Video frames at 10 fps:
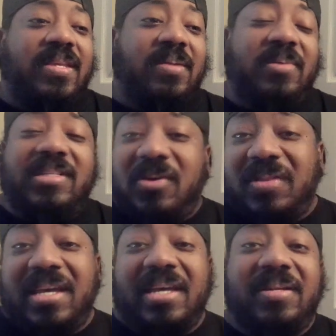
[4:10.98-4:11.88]
But till
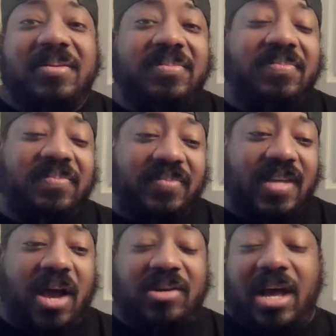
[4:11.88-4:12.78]
then,
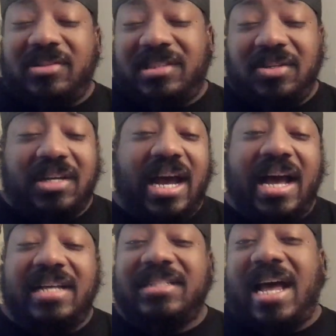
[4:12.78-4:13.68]
I'll see you
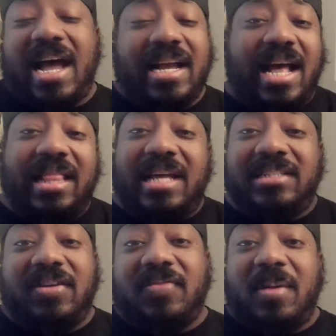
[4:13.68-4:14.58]
guys. I got a lot of
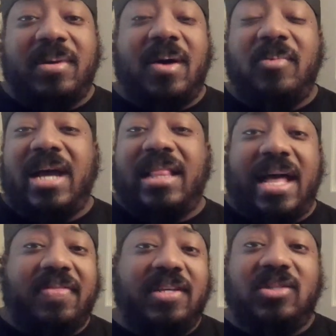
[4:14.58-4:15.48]
stuff coming up. We got a lot
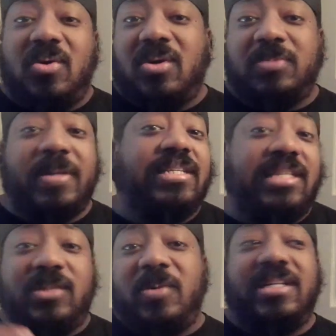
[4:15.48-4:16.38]
of things going on, especially
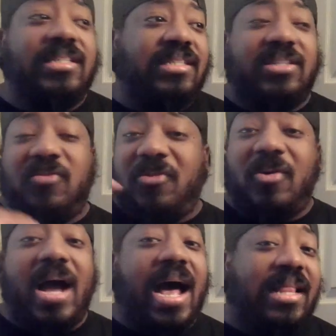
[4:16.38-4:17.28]
this week. This is a real
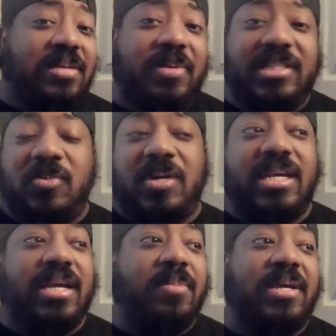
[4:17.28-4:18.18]
highly busy
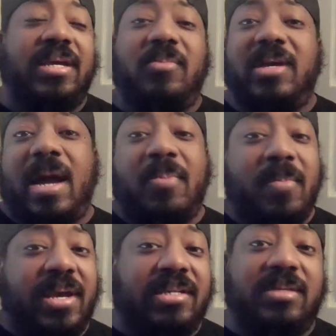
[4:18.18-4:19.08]
week. I mean, we got
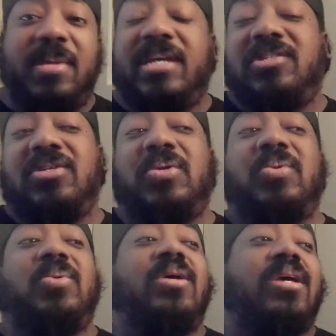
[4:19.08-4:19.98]
premieres to make it to.